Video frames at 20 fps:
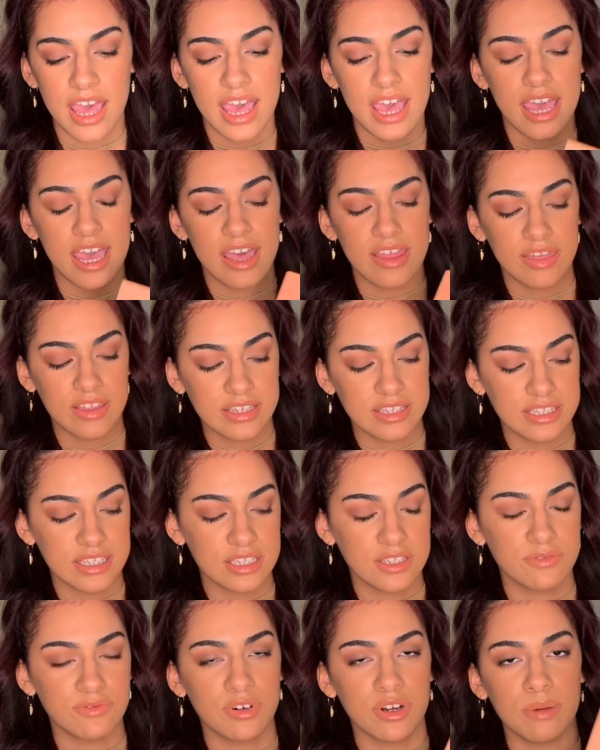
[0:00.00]
and this is
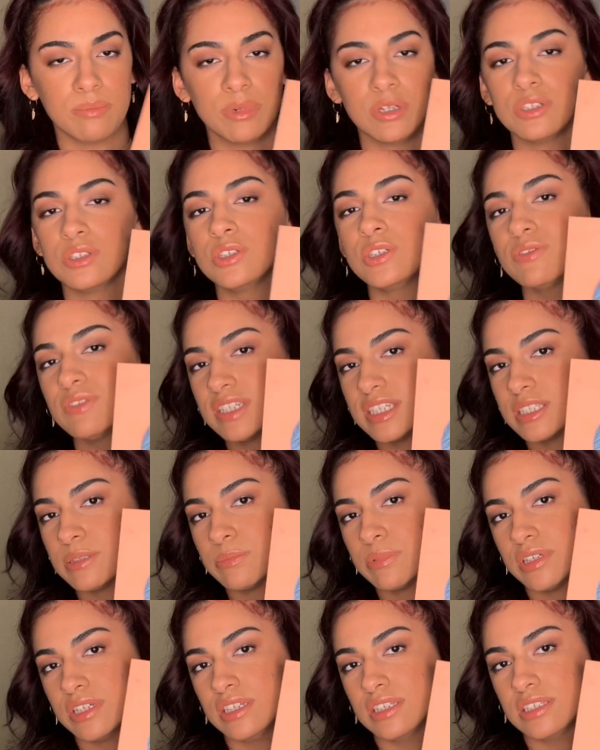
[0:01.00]
from Juvia's
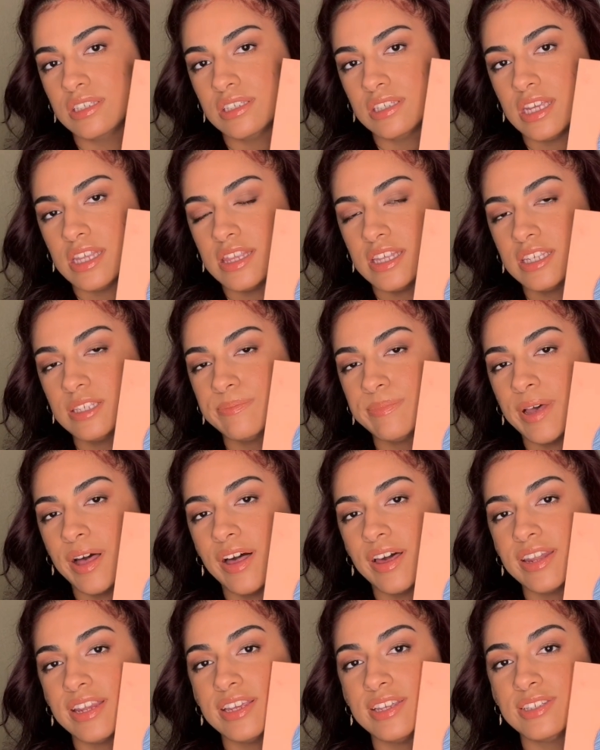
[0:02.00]
place, and this
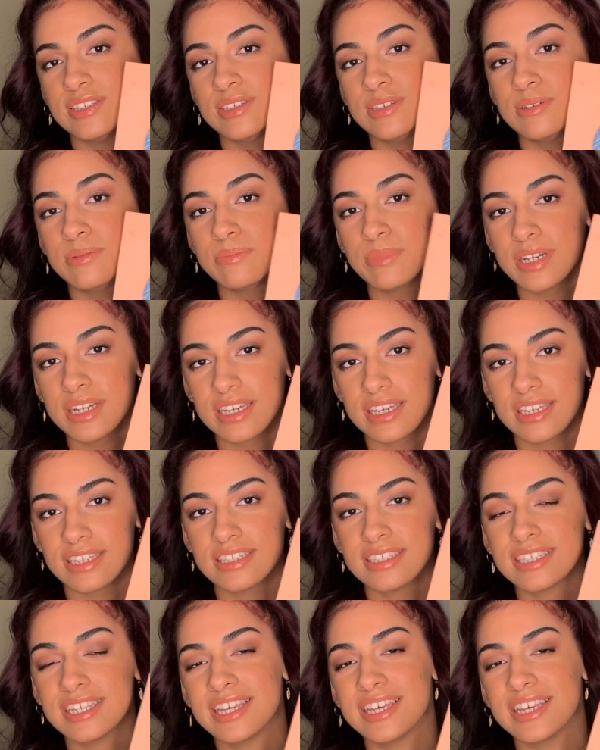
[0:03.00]
palette is humongous.